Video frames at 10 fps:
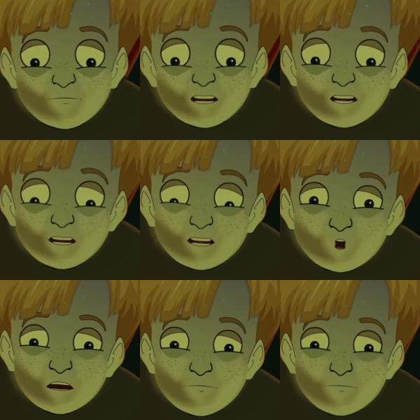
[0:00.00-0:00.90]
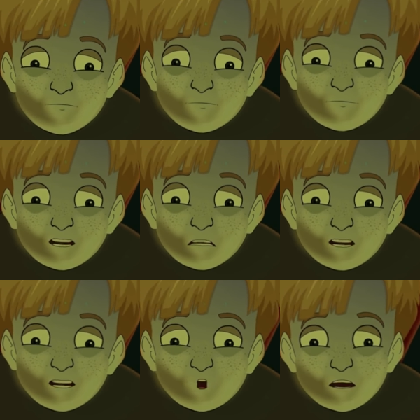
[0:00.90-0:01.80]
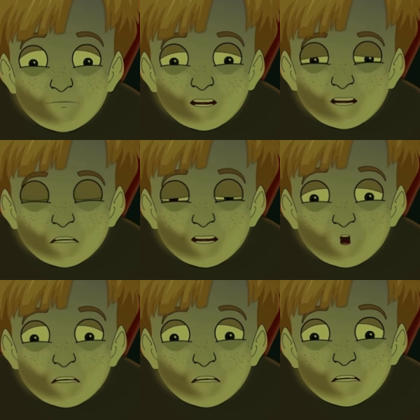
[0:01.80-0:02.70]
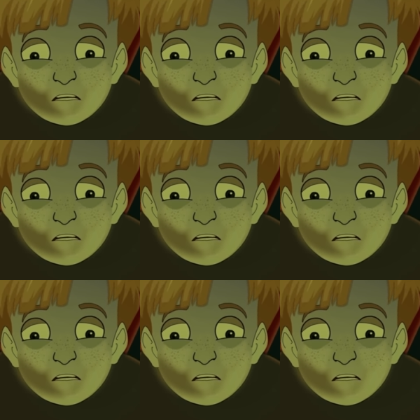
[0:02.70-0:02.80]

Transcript: I'm sorry, but the eyes looked very real."